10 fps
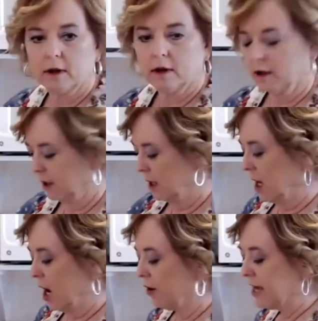Thank
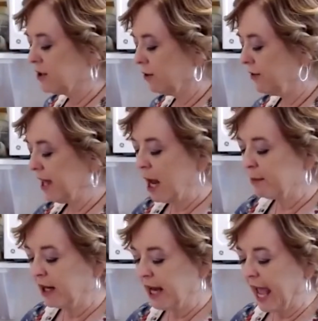you. Okay, so then
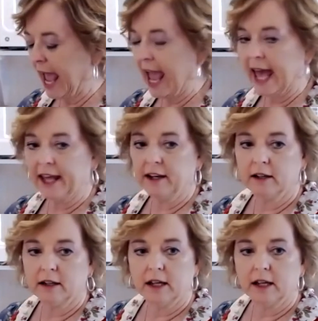I'm going to add